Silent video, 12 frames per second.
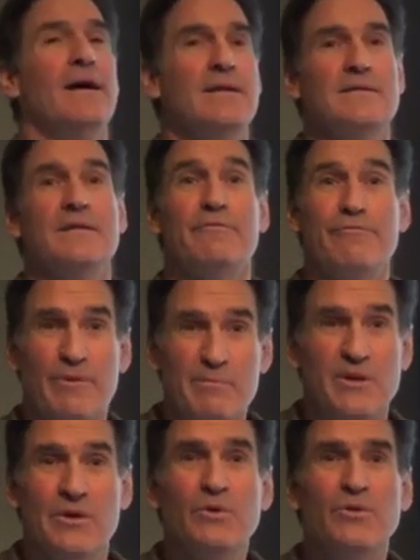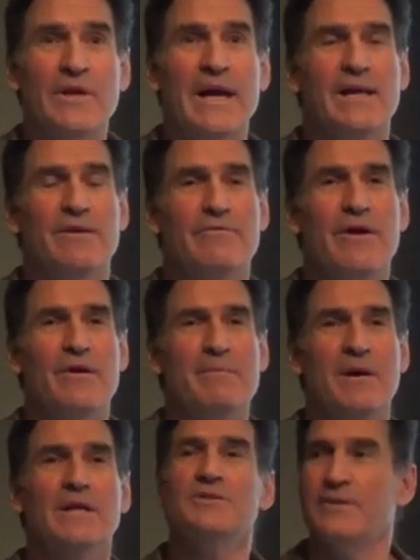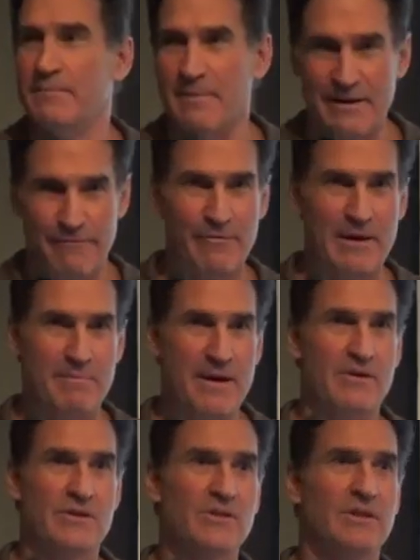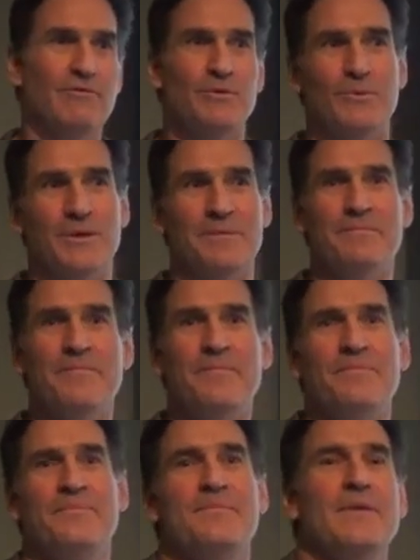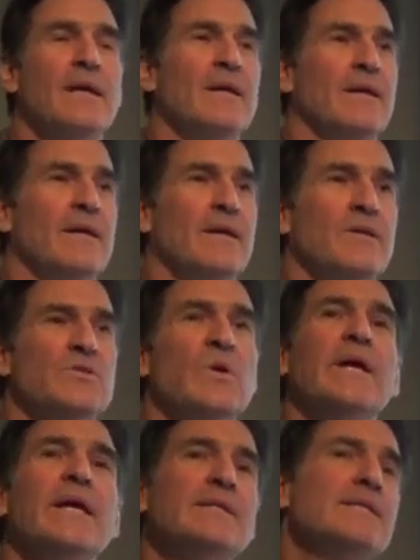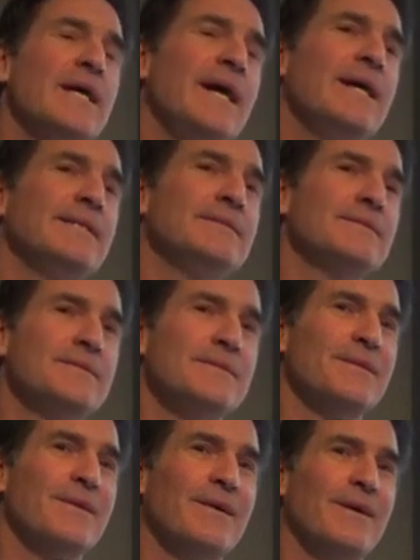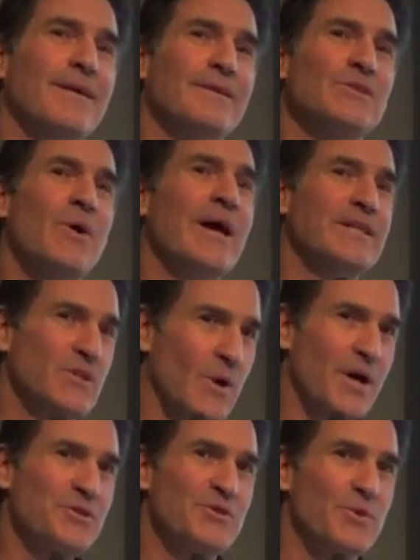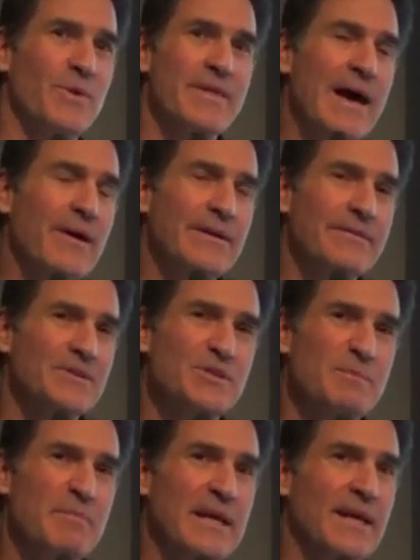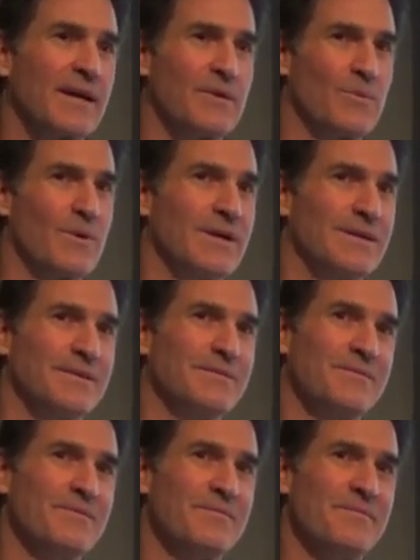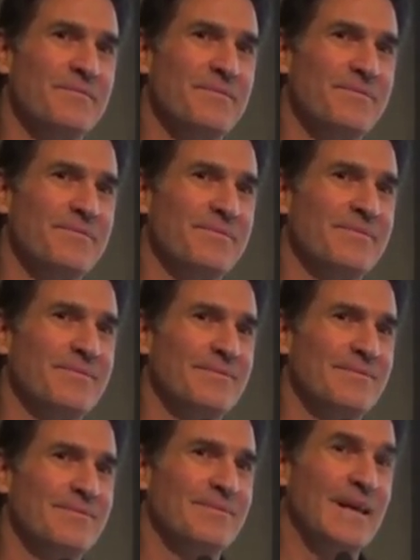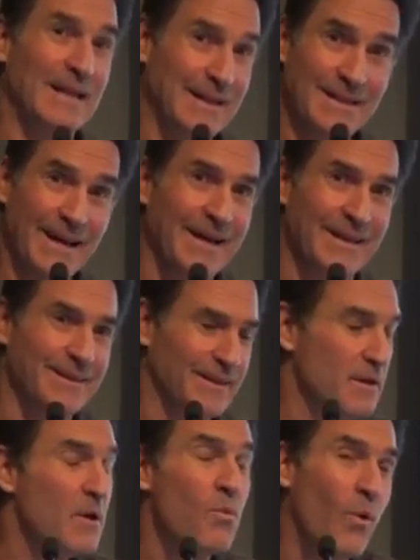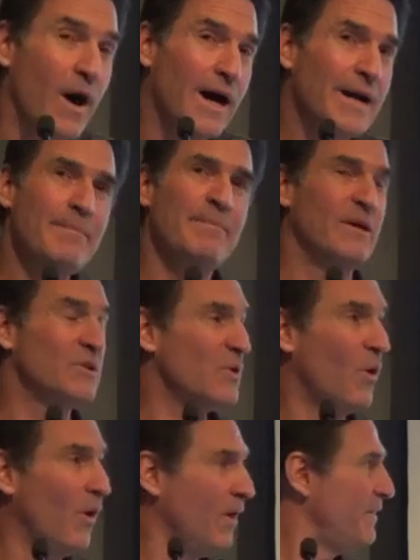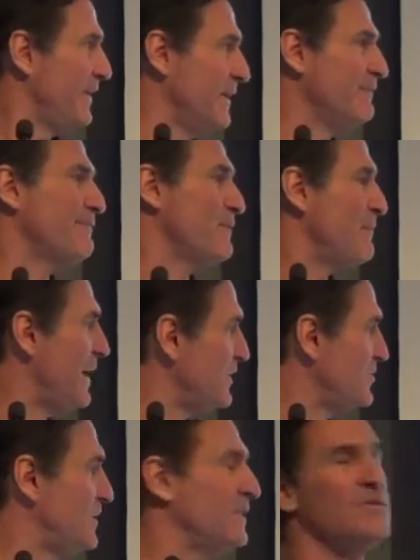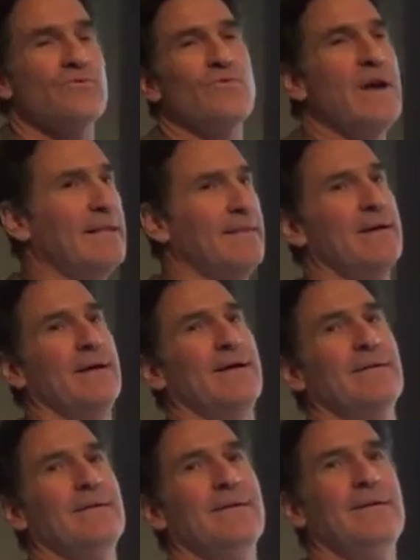I said, From you, thank you very much, and my friend Mary Silverwood. So he says, So I taught you without even speaking a word. And he did. Why? Because all the information is right there.